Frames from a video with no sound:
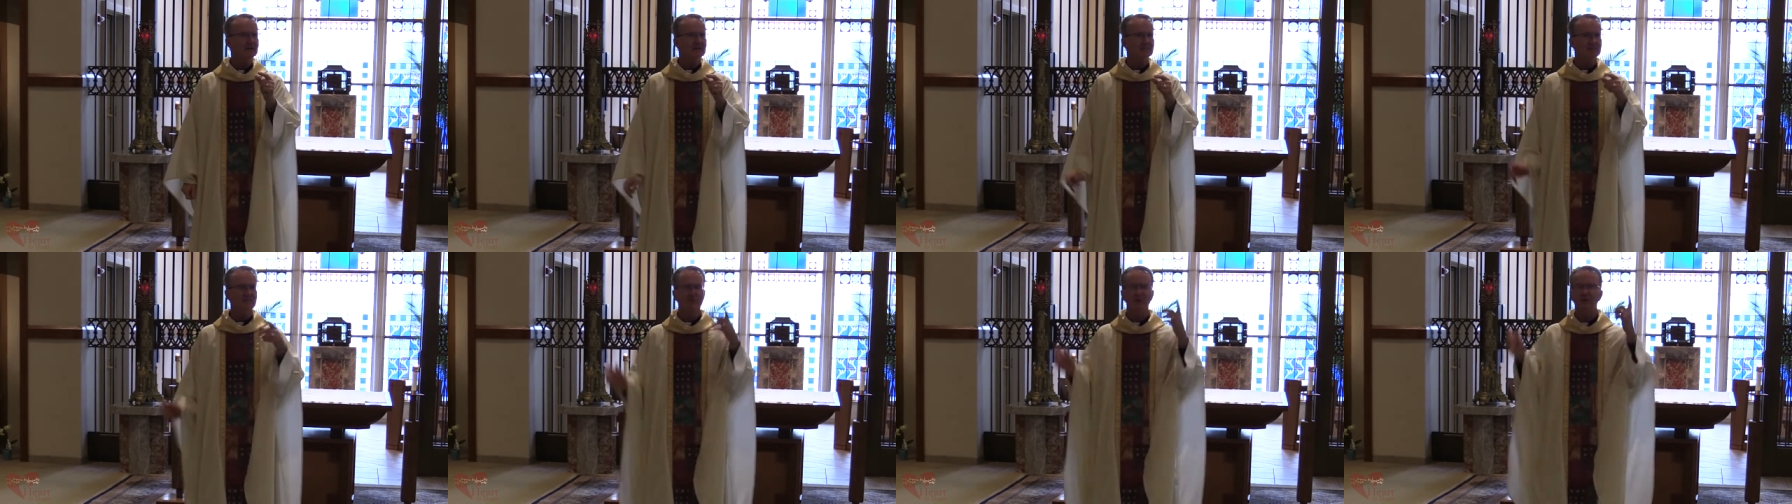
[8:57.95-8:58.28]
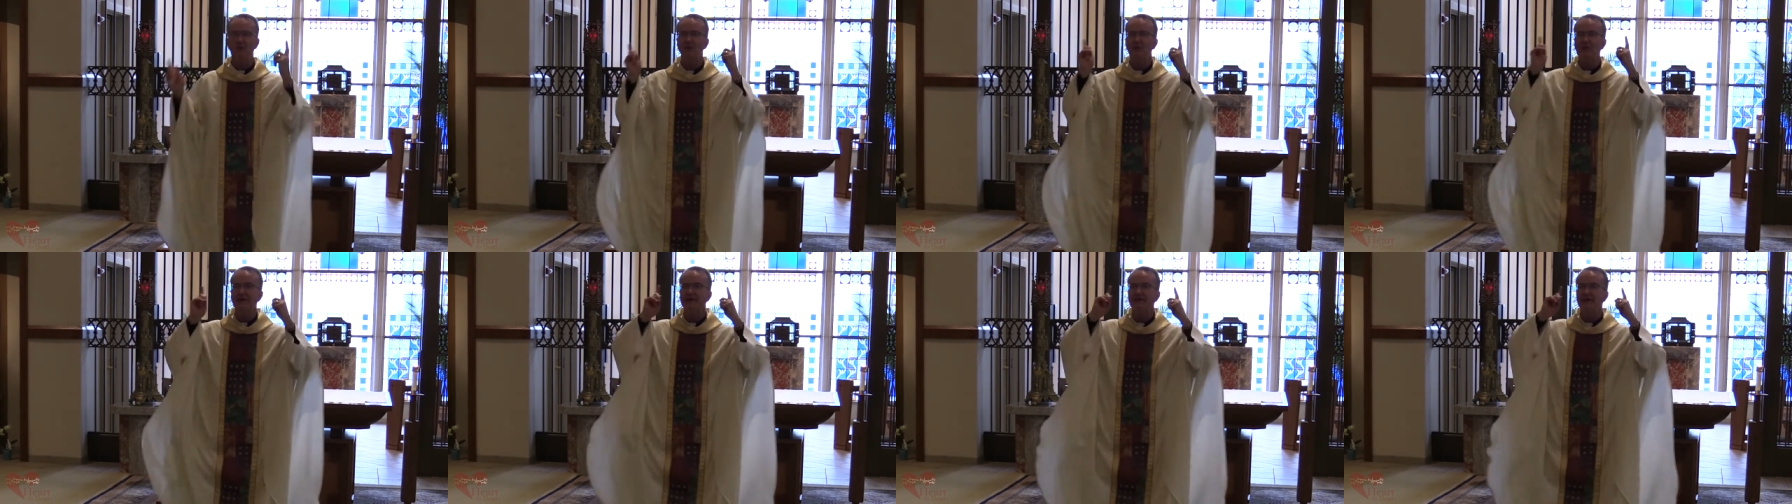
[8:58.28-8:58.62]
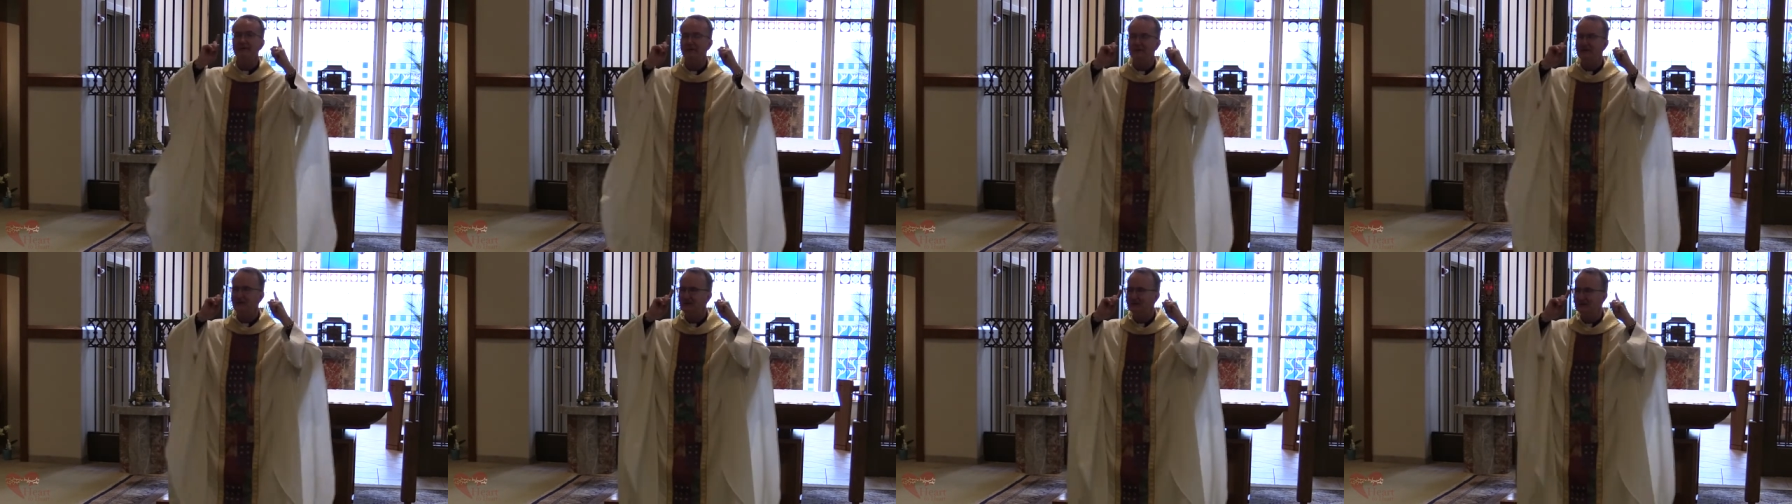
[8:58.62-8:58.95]
before he
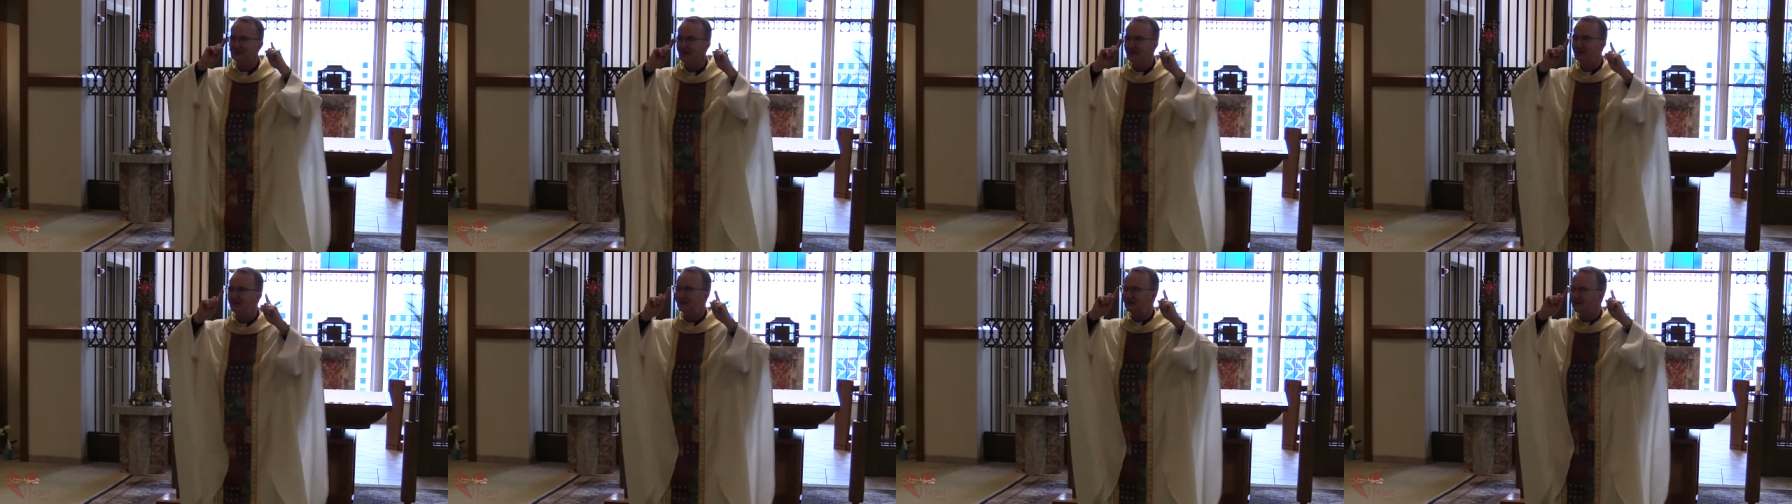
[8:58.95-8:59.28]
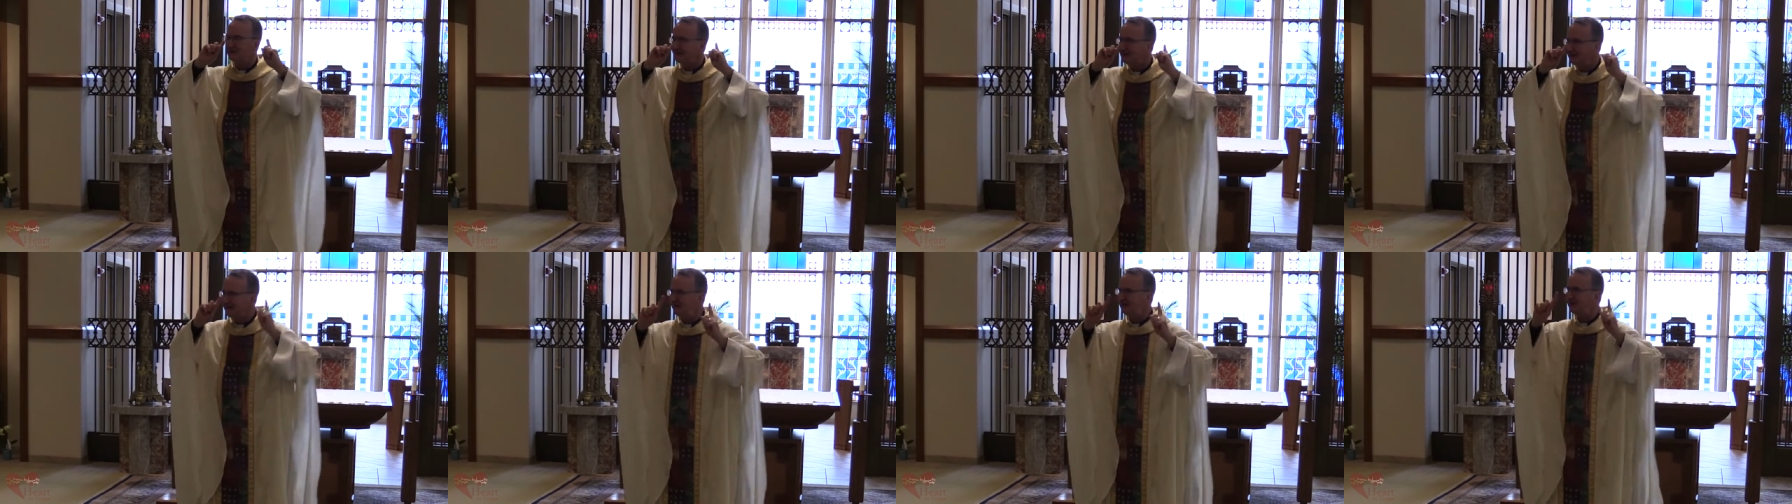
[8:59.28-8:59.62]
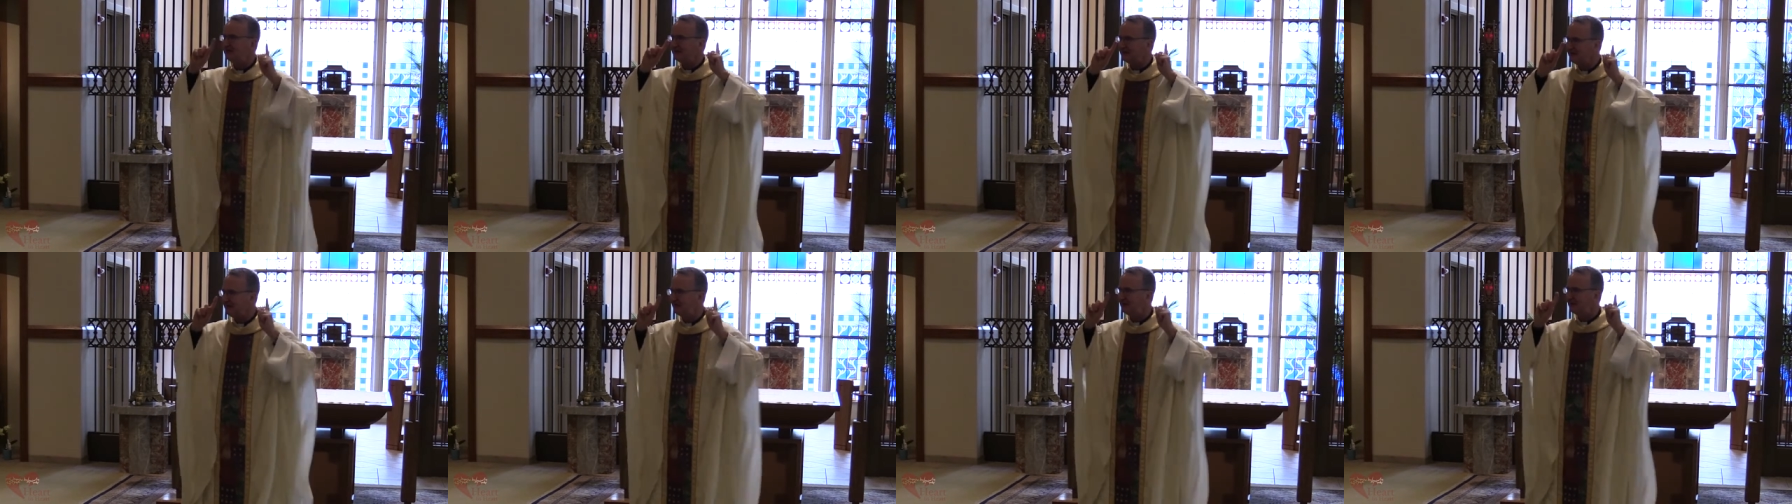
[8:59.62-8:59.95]
could start to
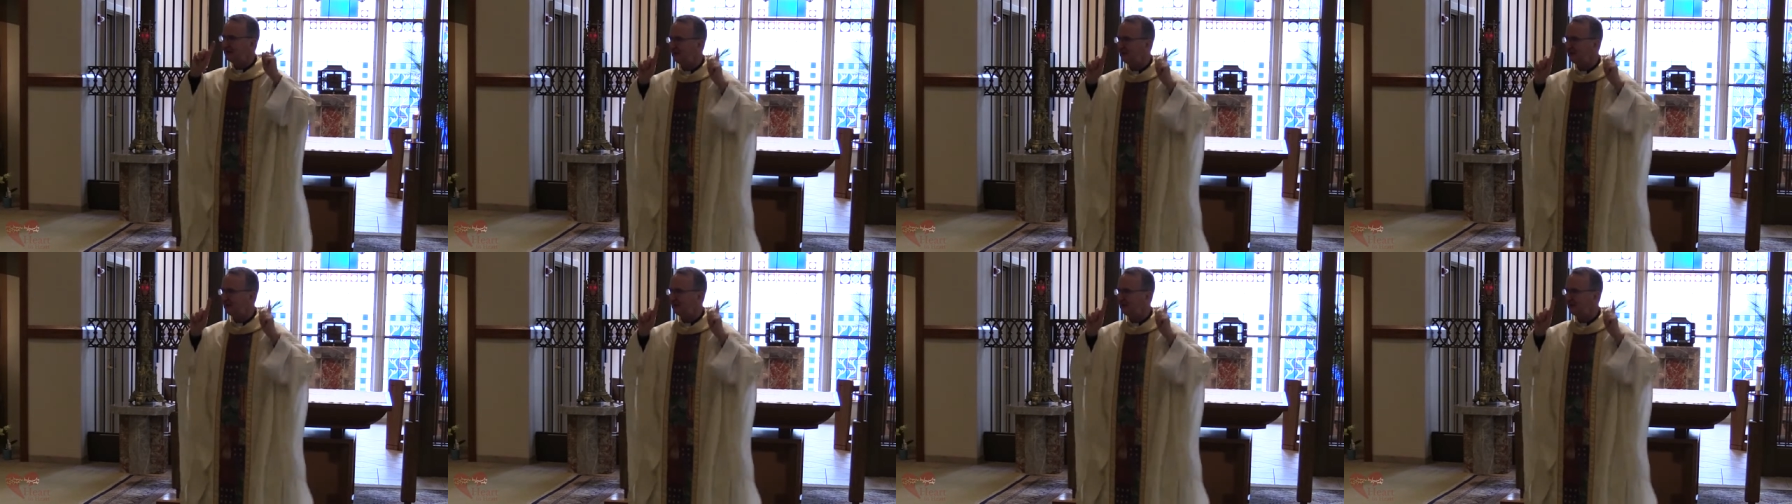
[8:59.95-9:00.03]
listen